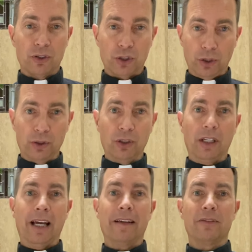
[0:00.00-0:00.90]
Turn your
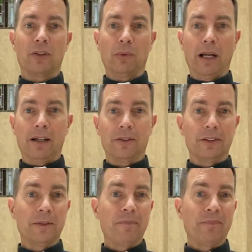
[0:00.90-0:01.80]
lives around.
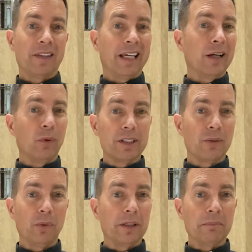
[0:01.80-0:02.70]
And it
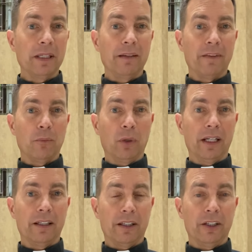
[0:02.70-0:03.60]
wasn't what many of them
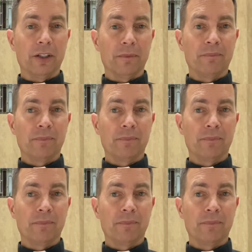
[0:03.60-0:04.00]
wanted to hear.